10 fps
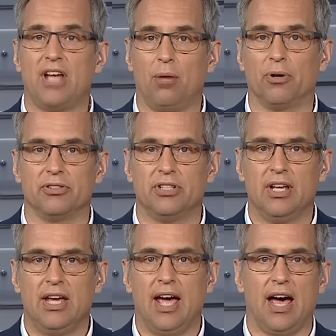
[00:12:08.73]
Albert
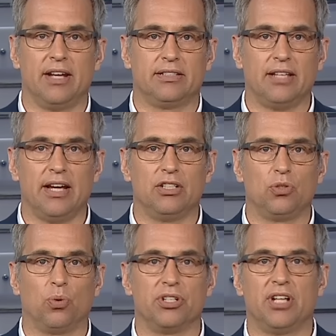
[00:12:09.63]
at a site
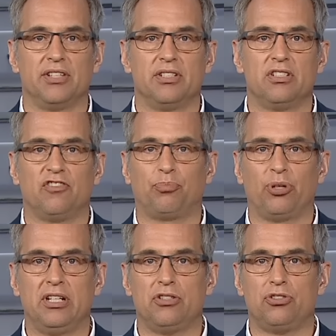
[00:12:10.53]
where dozens of
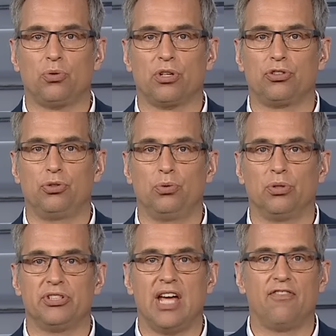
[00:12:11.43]
prehistoric
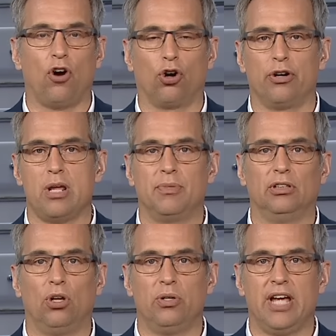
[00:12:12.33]
tools have already
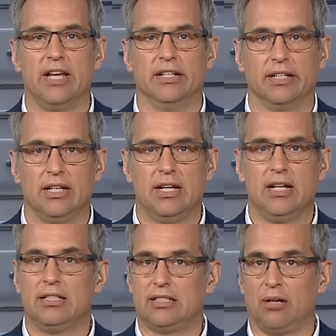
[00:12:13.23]
been located,
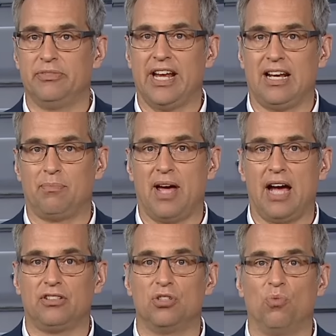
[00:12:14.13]
some dating
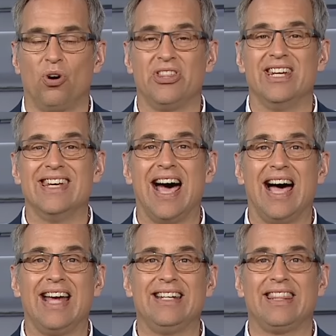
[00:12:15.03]
back to more than
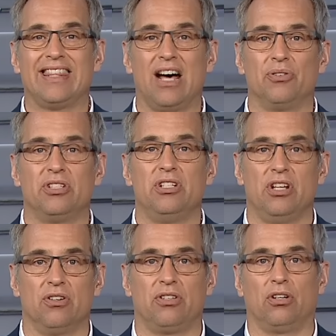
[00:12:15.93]
9,000
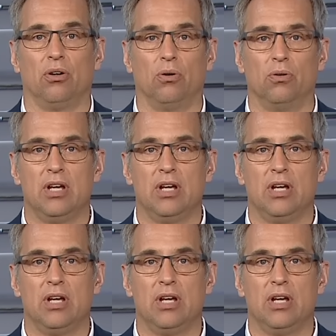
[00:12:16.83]
years ago.